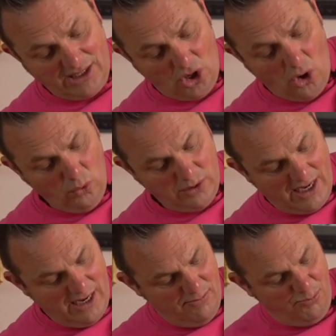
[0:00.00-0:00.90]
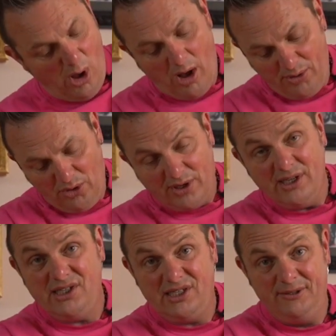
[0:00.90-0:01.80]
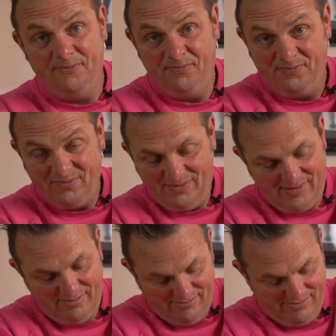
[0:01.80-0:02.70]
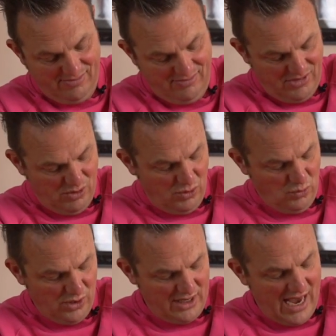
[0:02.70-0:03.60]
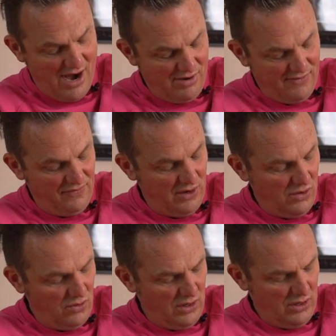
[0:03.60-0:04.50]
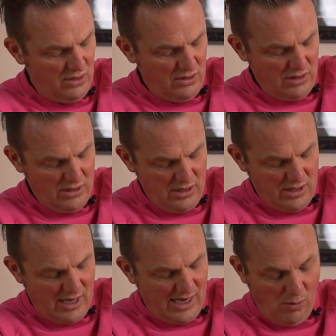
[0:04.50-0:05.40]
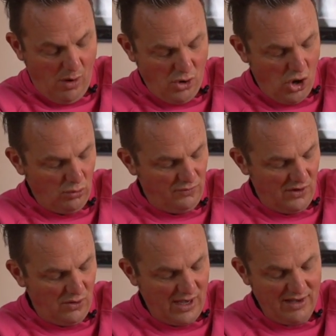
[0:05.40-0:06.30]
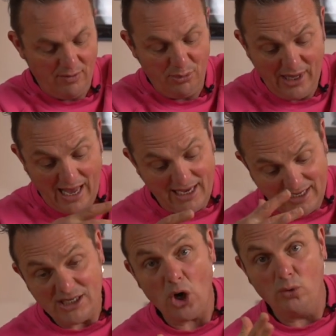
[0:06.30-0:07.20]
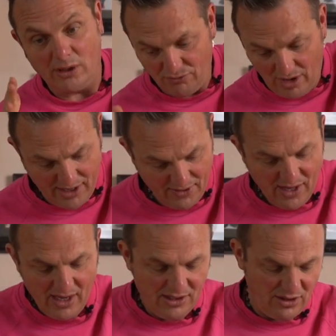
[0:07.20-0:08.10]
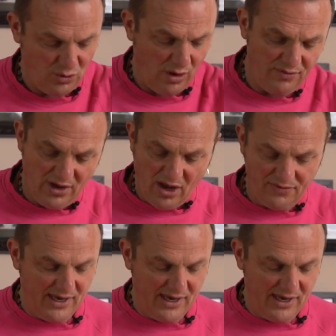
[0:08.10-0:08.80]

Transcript: holding, but I'll be honest, you wouldn't want to carry it for long, and it won't hold for long either, but it is holding, right? So 12.5